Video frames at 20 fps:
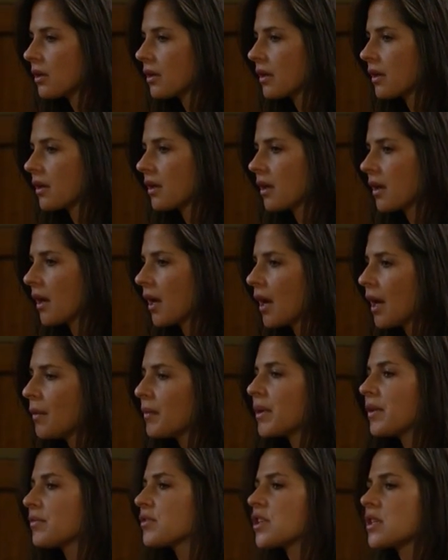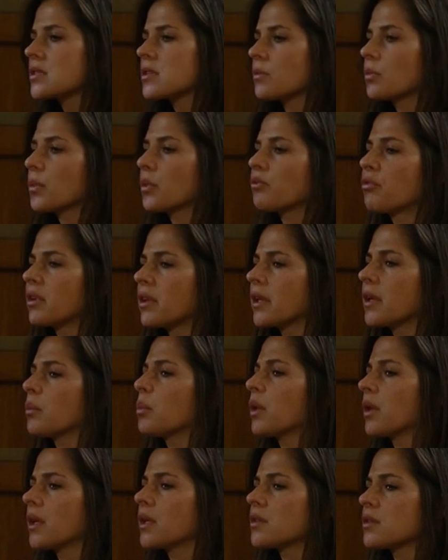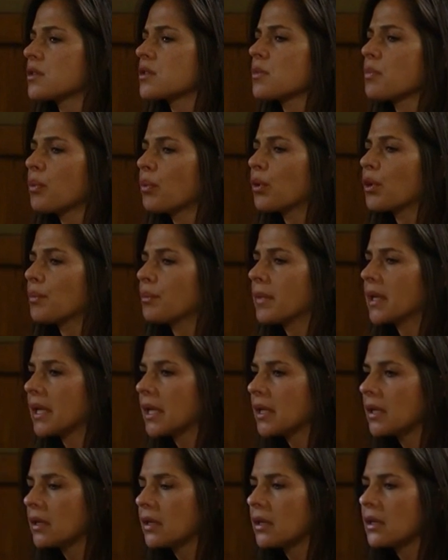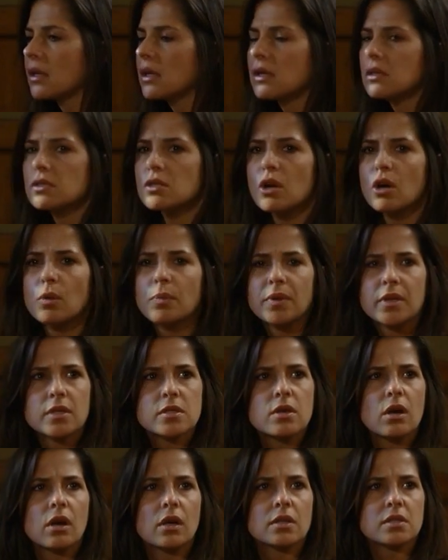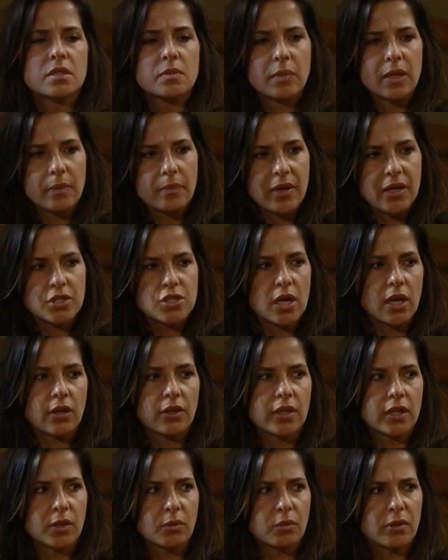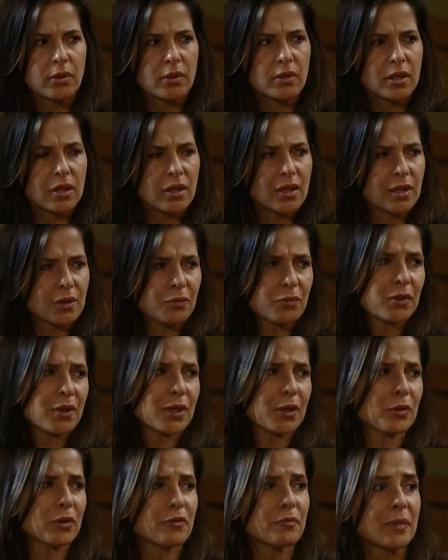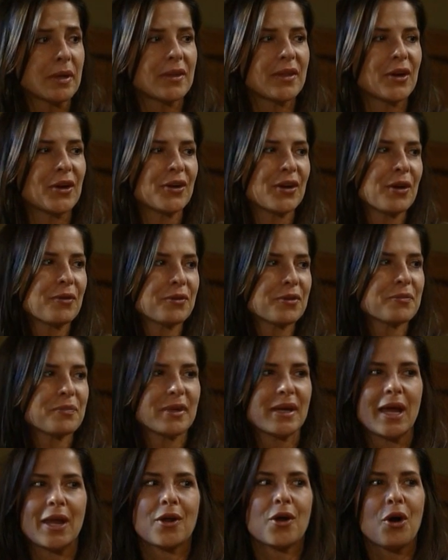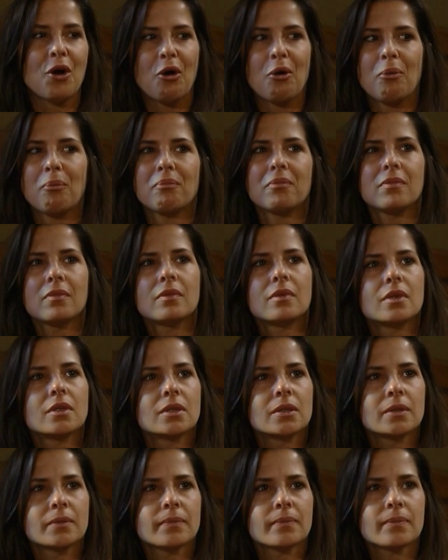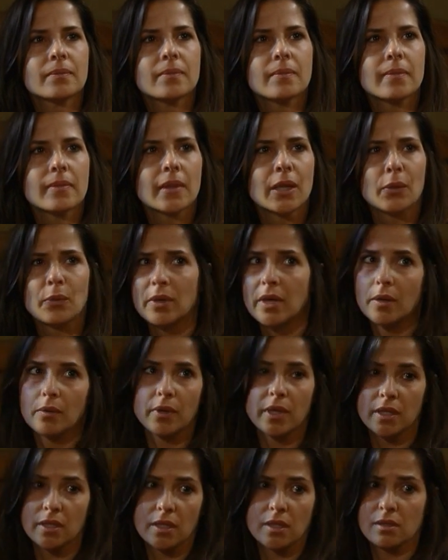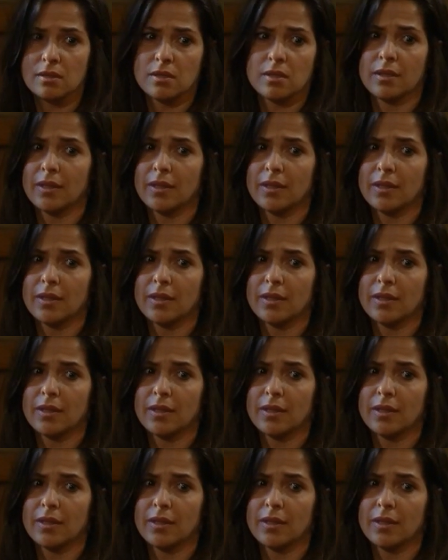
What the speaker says: I mean, if Jason were really willing to support me, to open his heart to me and my child, he would have been there, and I would have been at home when I went into